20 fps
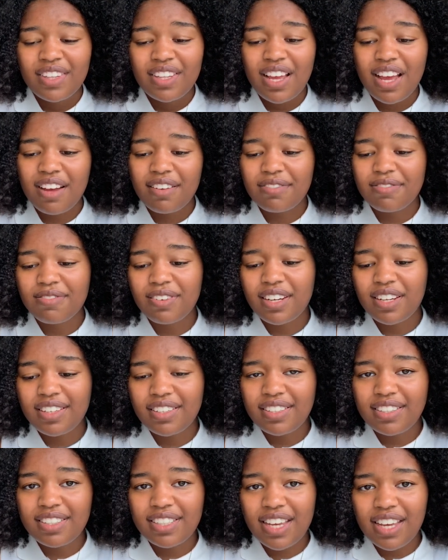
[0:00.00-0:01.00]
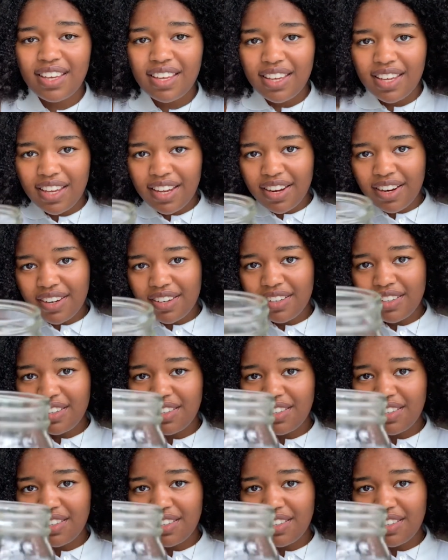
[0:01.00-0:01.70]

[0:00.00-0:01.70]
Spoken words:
have fun, take care.